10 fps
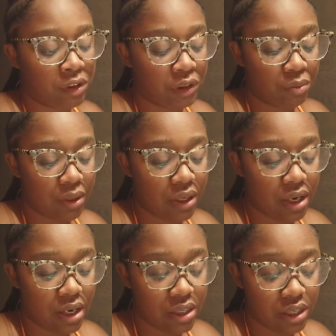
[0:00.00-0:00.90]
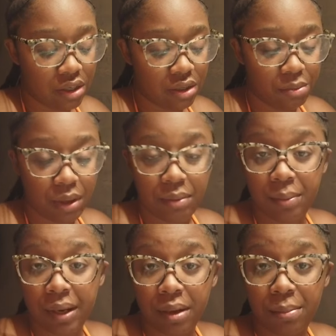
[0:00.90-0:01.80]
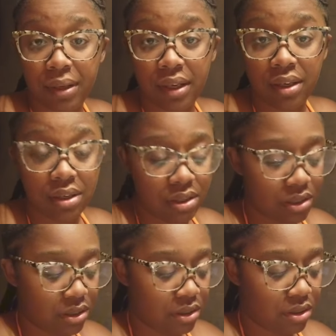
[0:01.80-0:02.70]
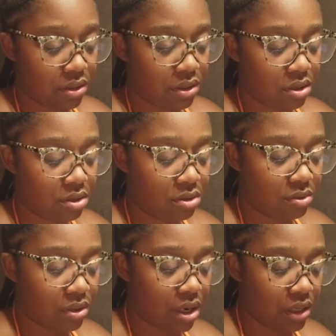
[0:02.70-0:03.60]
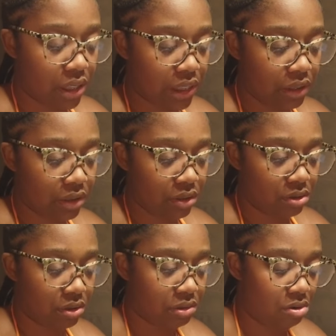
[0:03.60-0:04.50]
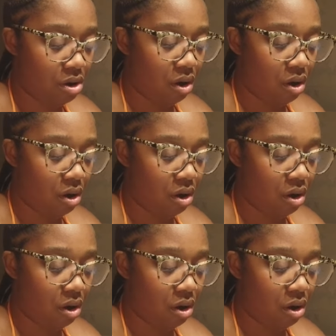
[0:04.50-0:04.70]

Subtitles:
She went and got dinner and brought me back a plate because the girl was knocked out. I don't